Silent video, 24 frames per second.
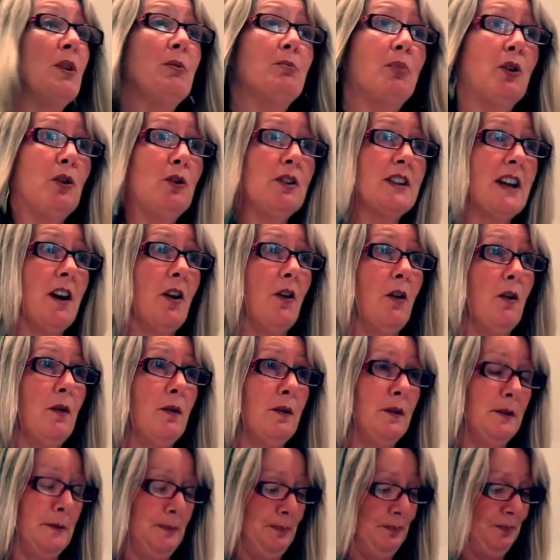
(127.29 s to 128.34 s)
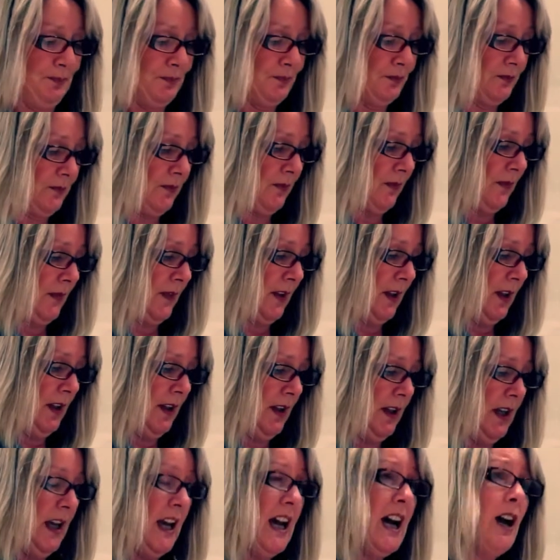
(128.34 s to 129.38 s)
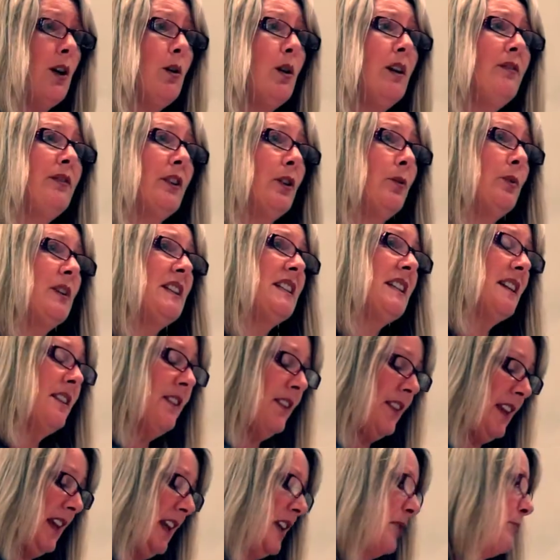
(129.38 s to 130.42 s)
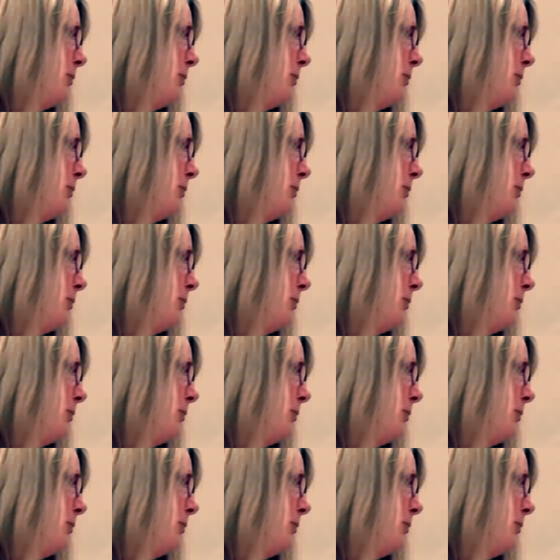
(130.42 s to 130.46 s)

we pulled it off. However, we didn't think